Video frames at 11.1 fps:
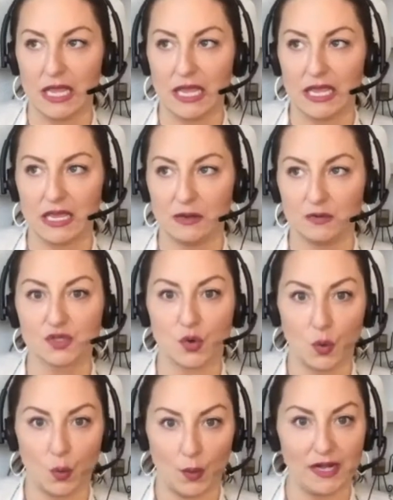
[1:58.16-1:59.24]
it was
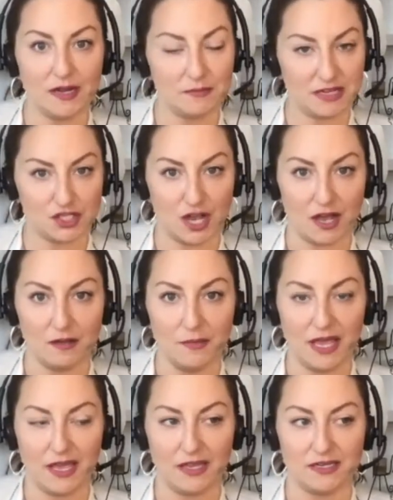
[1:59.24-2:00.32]
quite a big job,
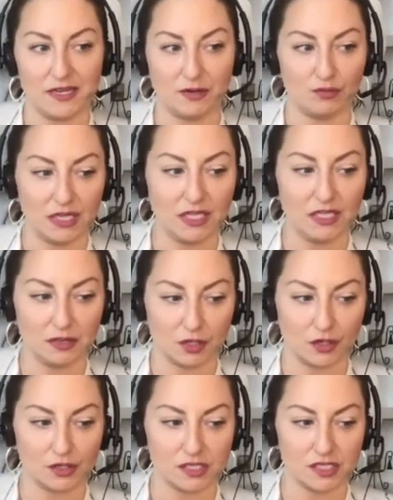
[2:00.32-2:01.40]
and I really
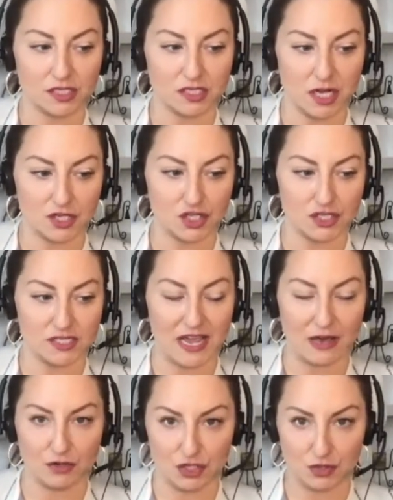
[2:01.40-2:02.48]
learned not just how to
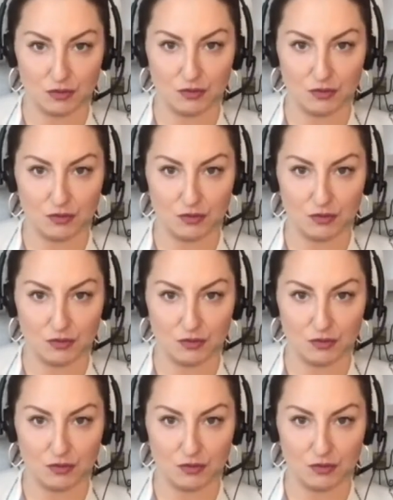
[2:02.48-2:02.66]
do things